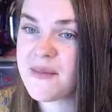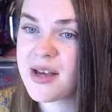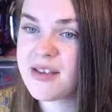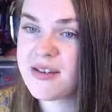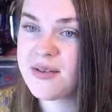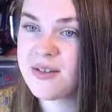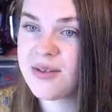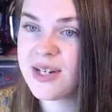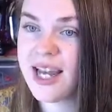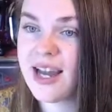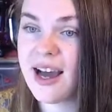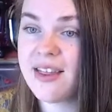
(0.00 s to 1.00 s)
I think we'll do
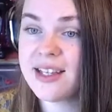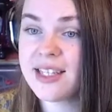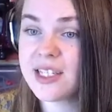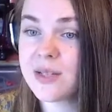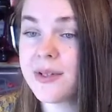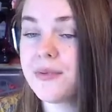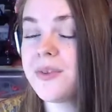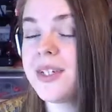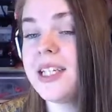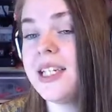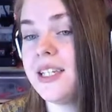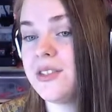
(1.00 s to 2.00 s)
okay. I think this will be
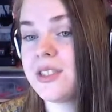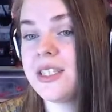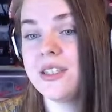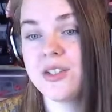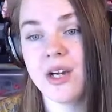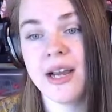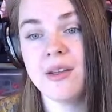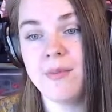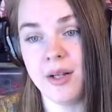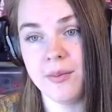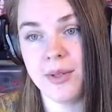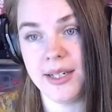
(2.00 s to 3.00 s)
really interesting to try on the
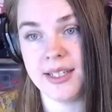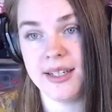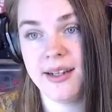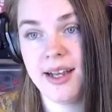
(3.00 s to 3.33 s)
belt printer.